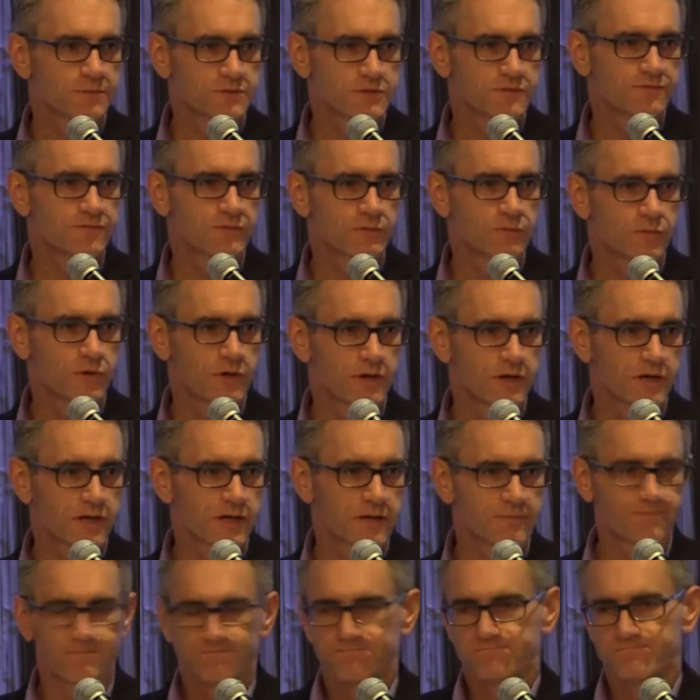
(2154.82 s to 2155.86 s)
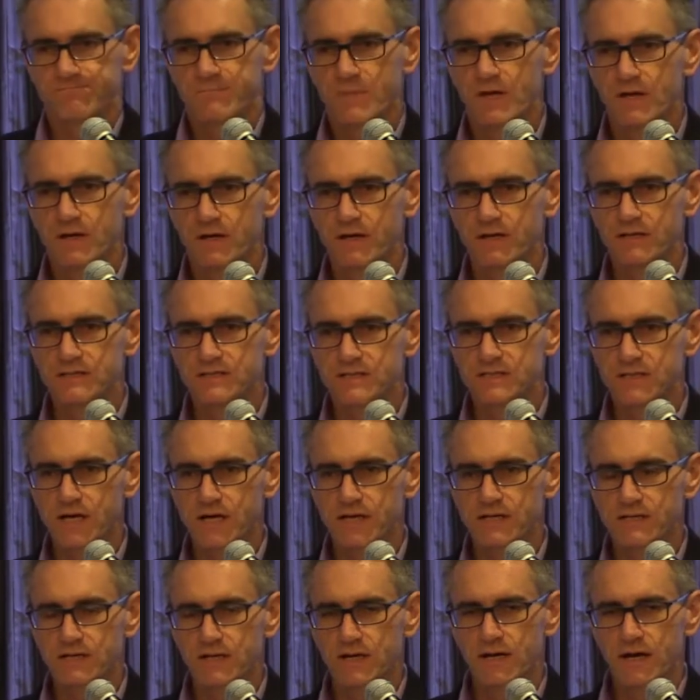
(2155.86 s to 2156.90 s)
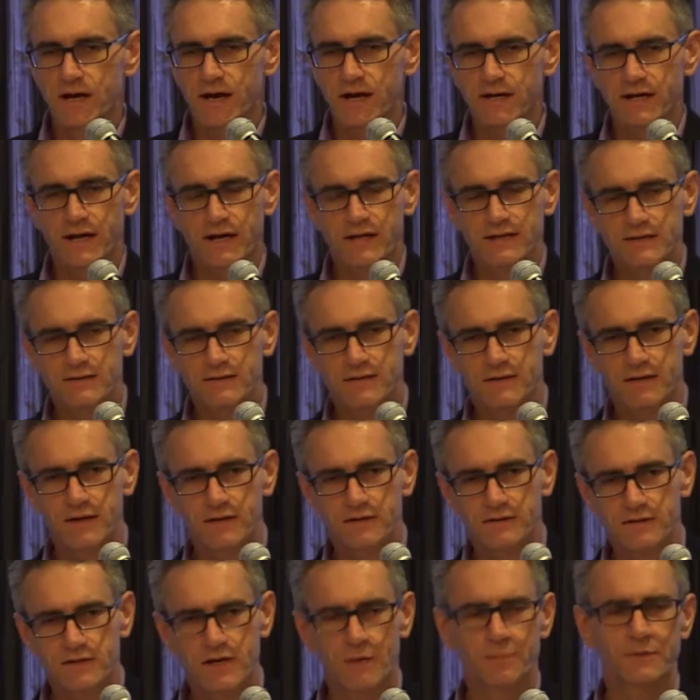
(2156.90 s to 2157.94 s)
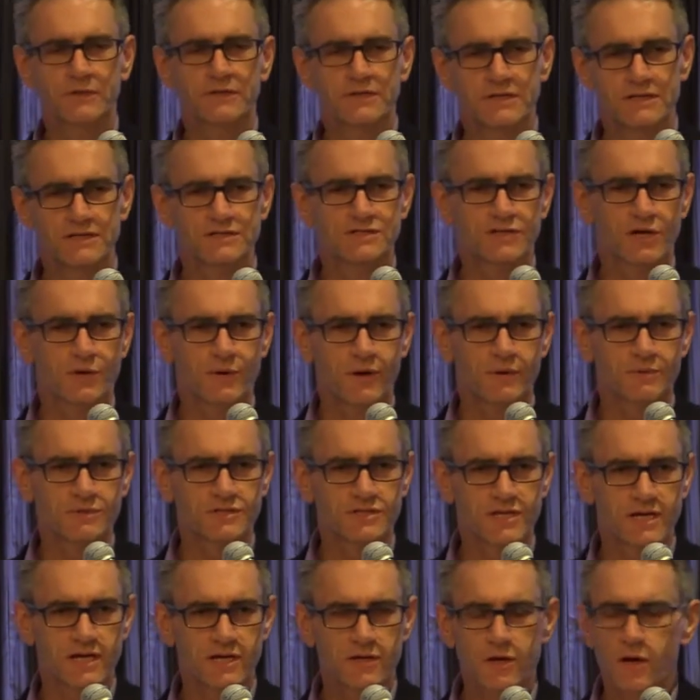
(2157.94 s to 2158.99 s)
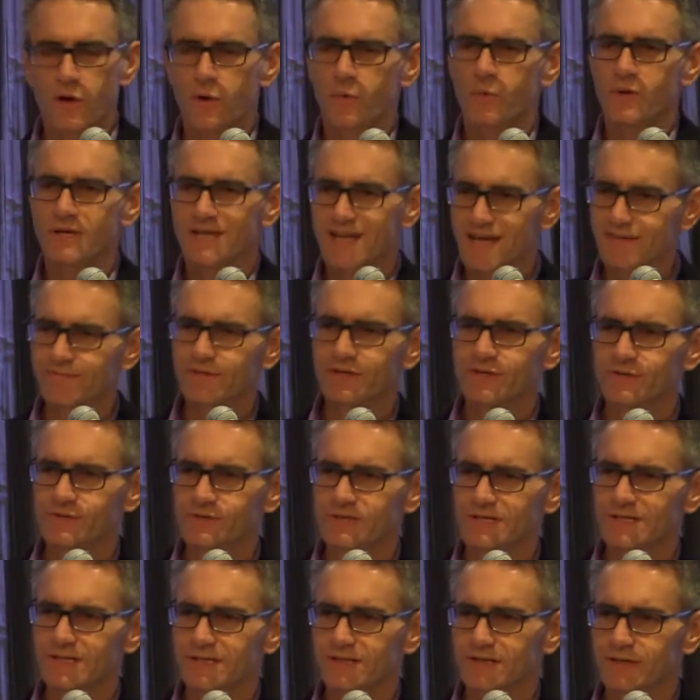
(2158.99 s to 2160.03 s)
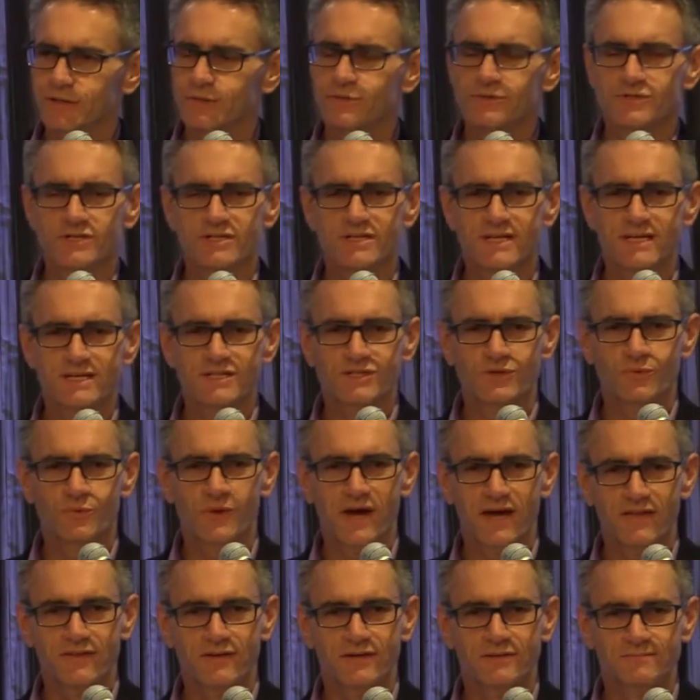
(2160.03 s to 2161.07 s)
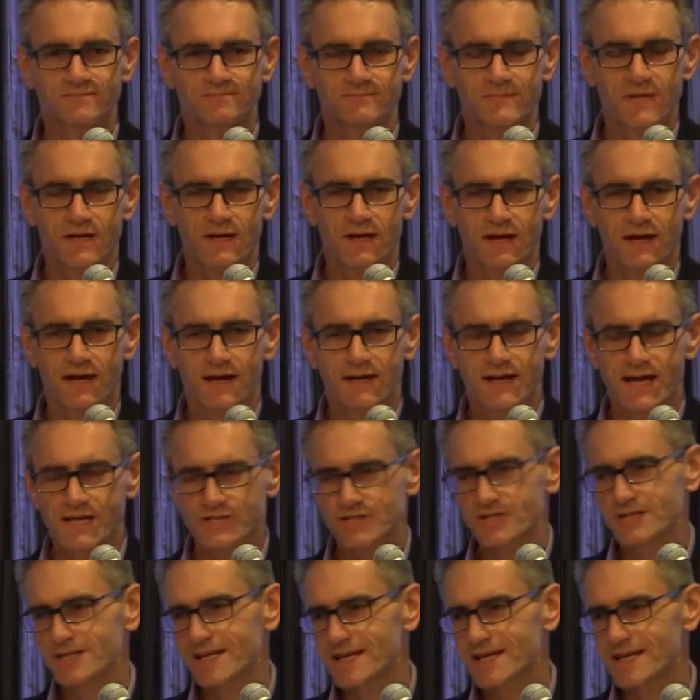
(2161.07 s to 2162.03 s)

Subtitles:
them from working in site. A couple of years ago I was saying we never lose a day to weather. And actually